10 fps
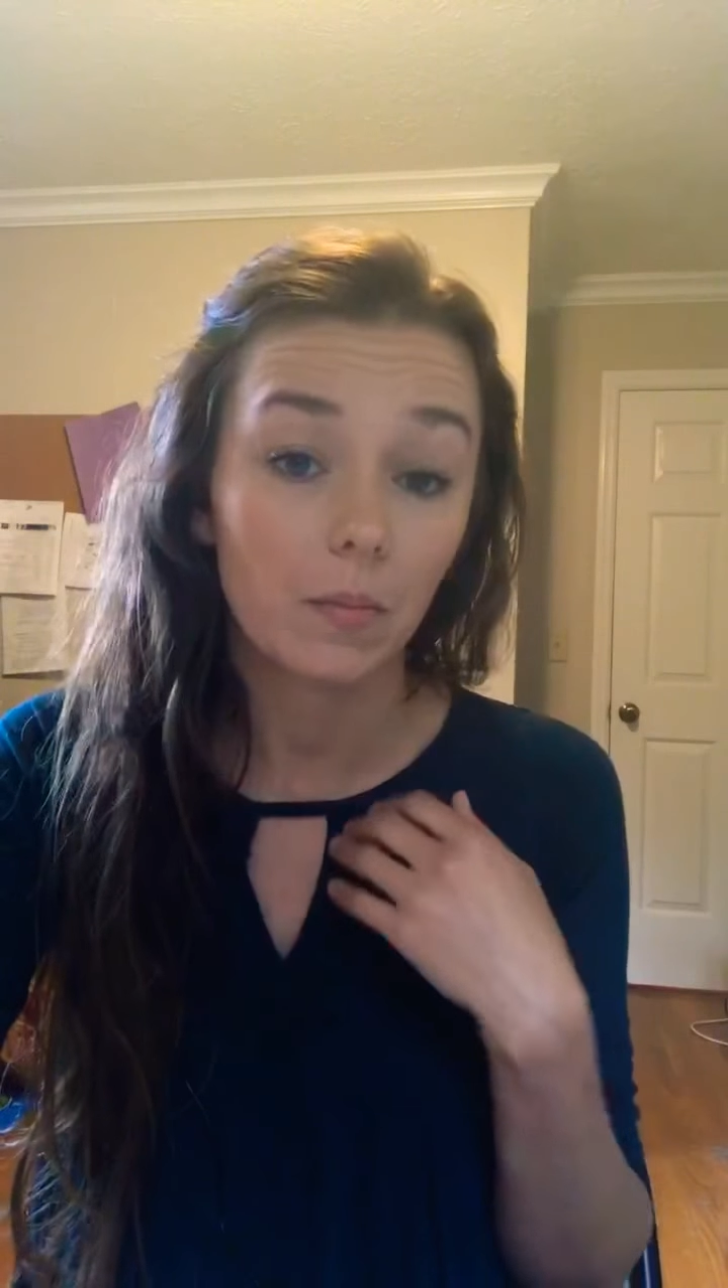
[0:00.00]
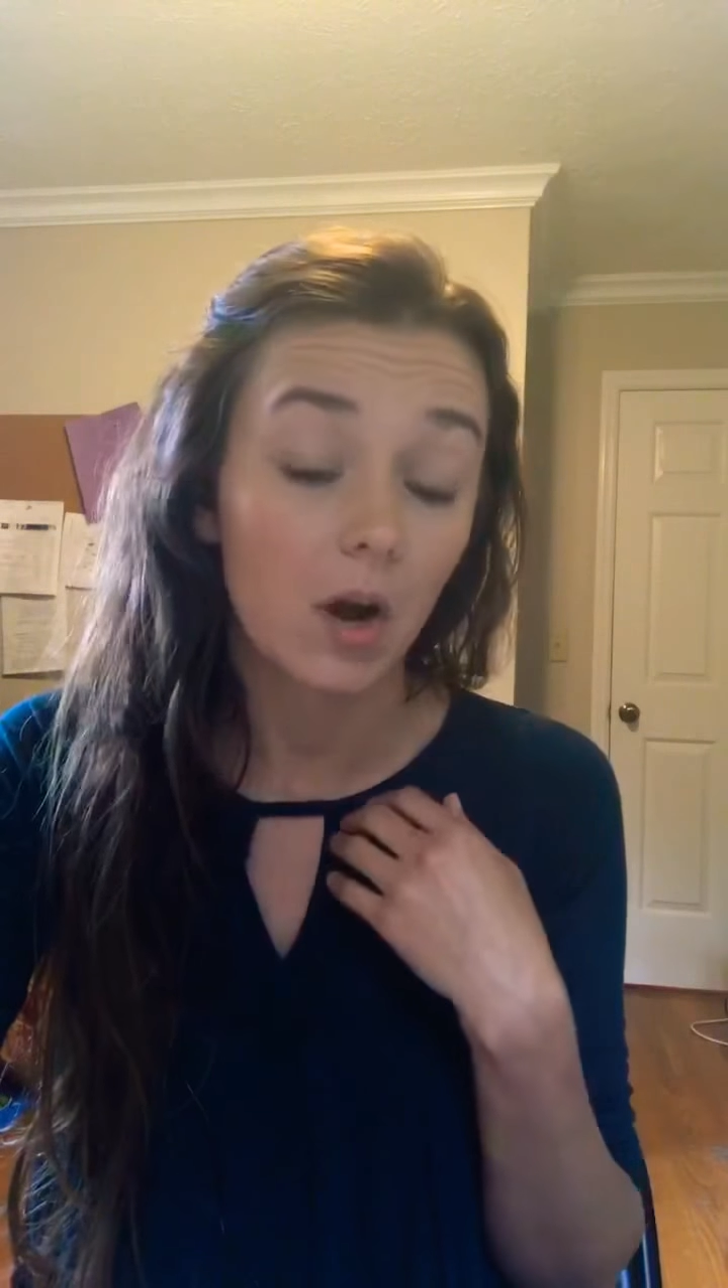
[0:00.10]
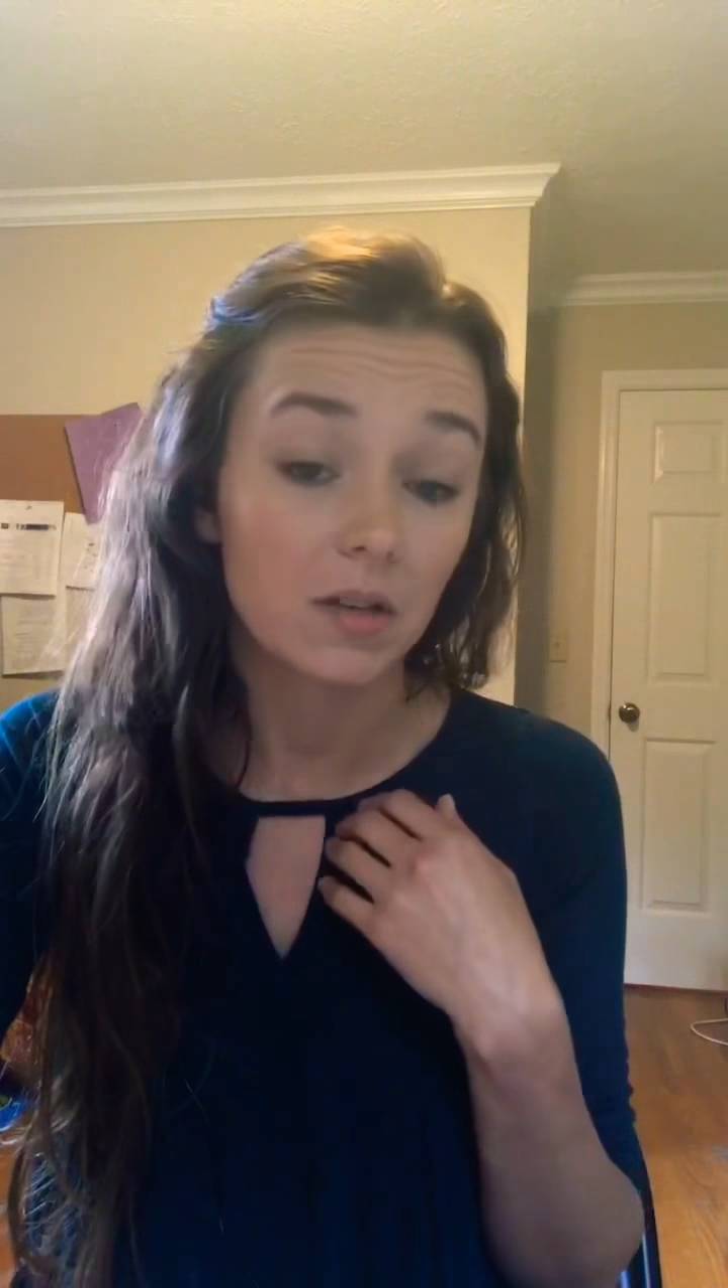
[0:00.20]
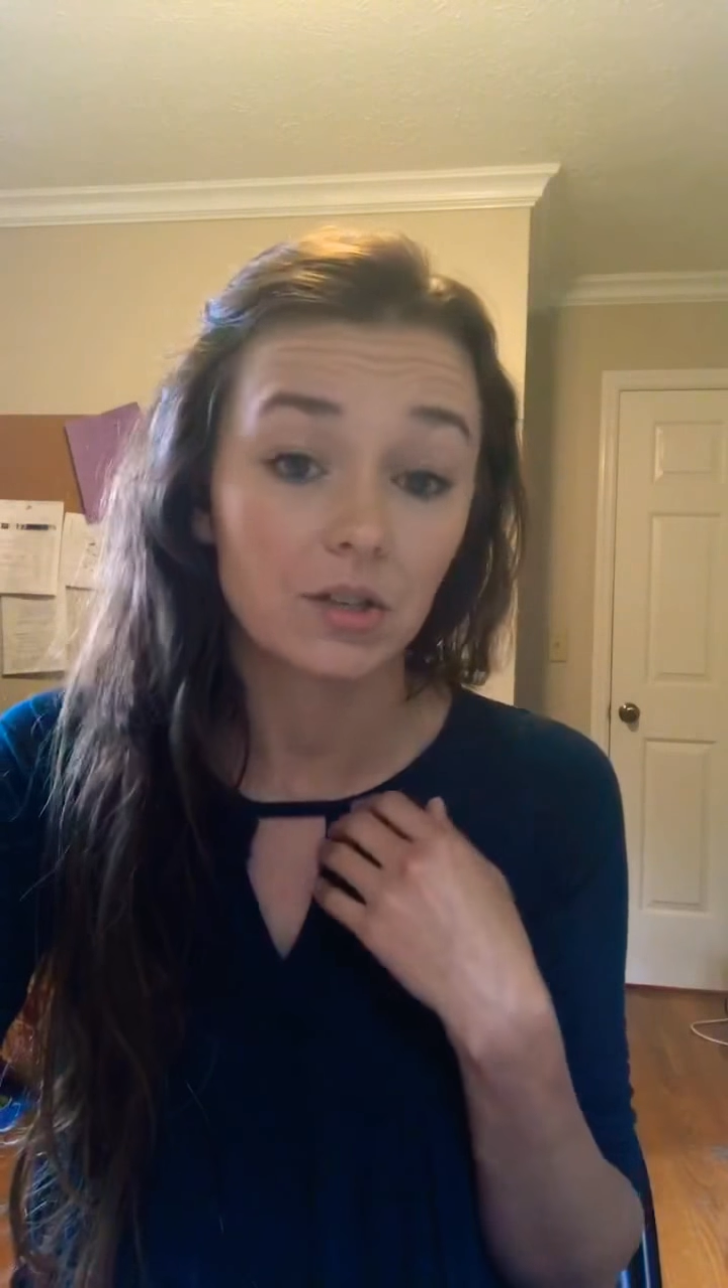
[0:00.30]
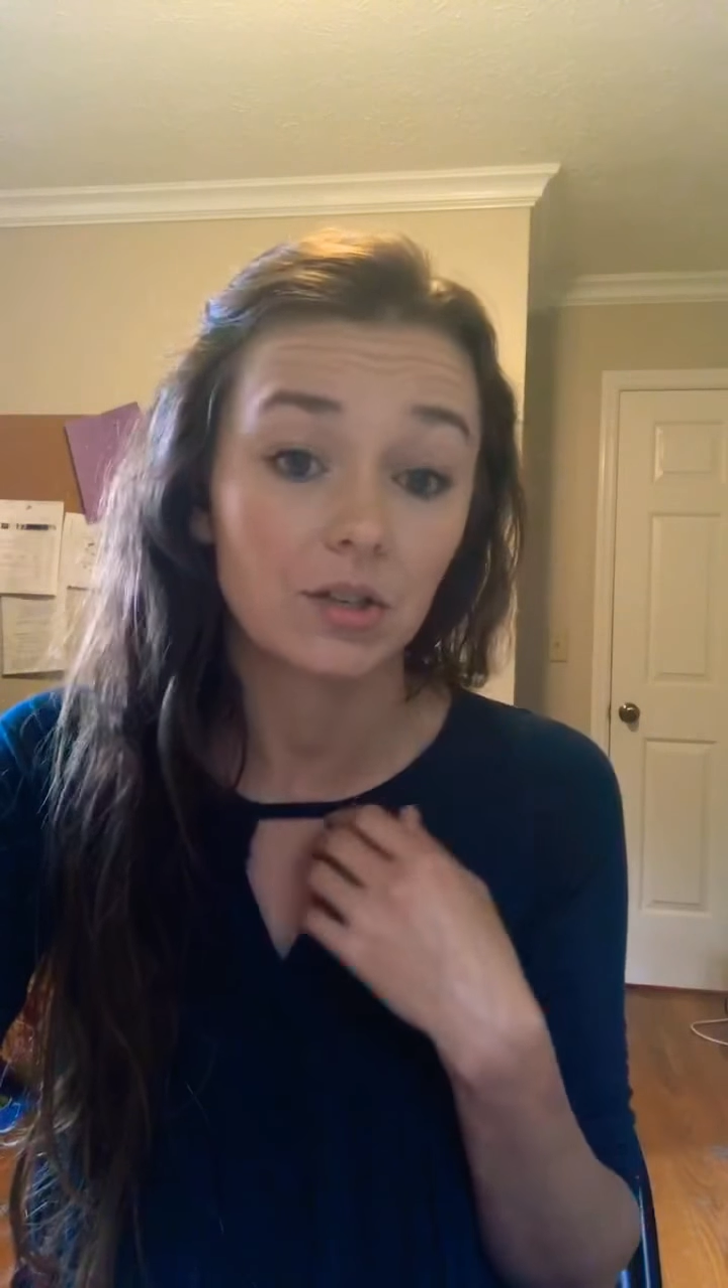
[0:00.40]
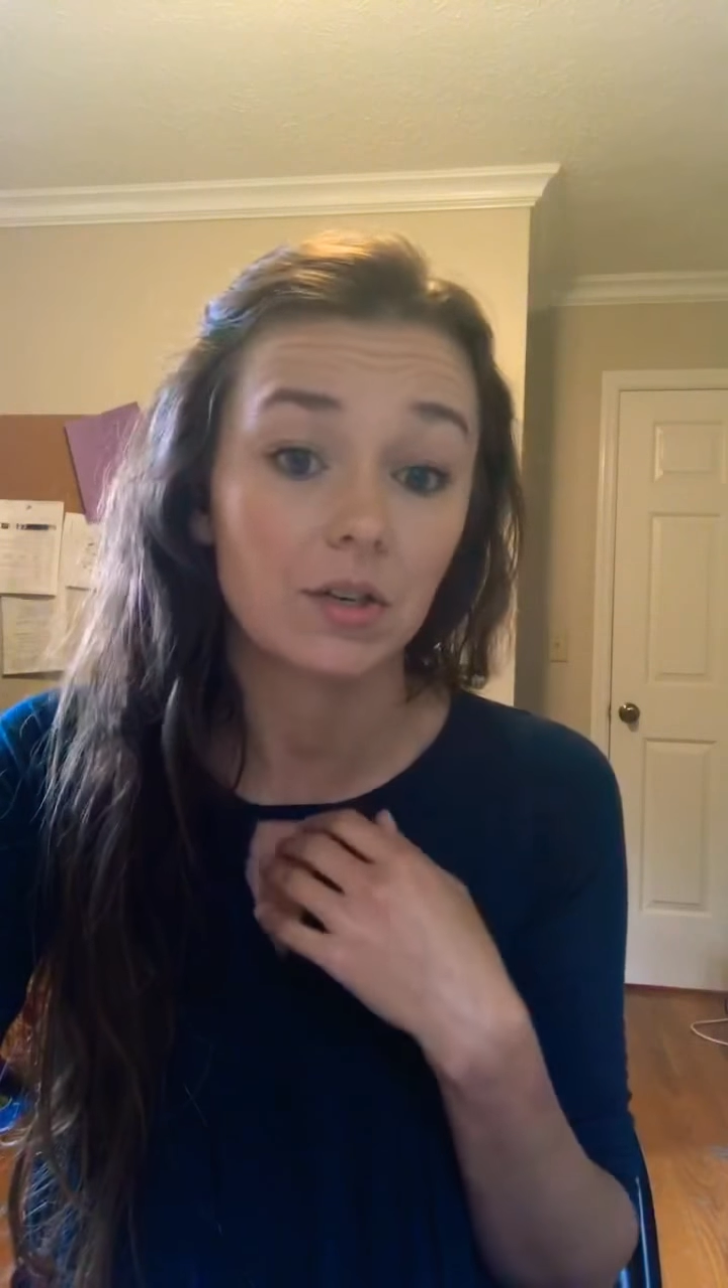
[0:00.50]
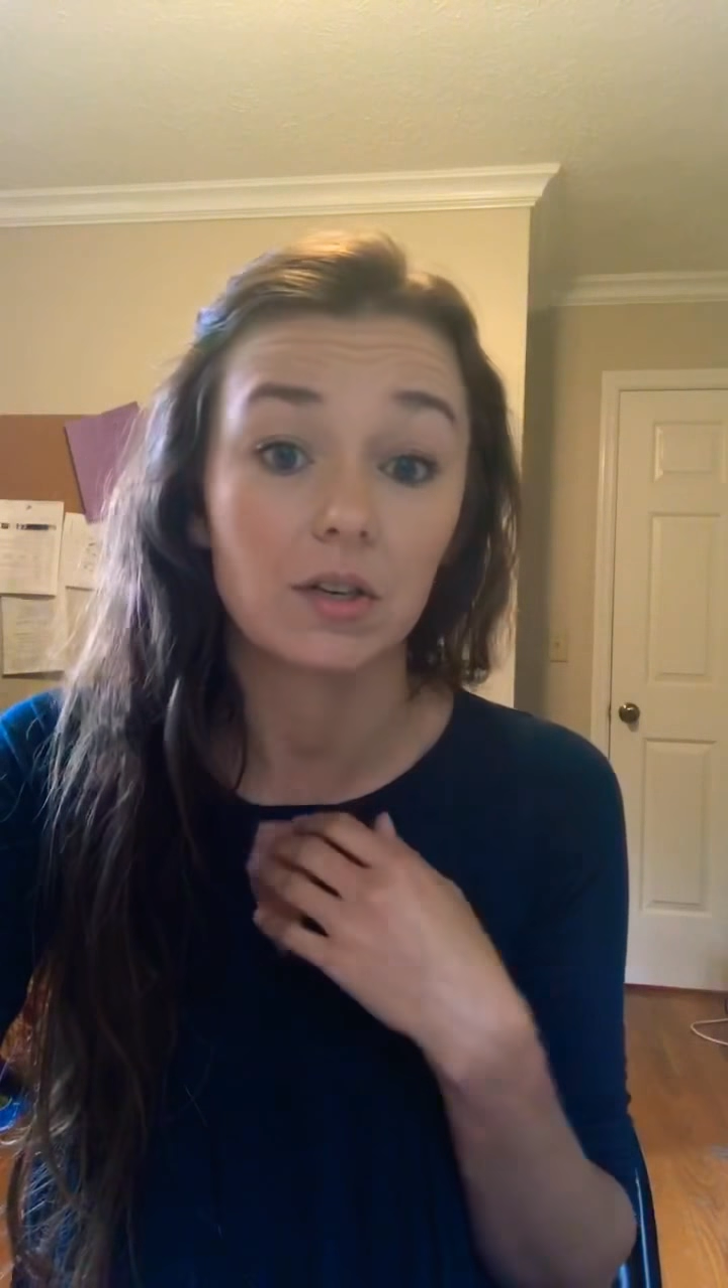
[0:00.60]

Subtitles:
oxygen to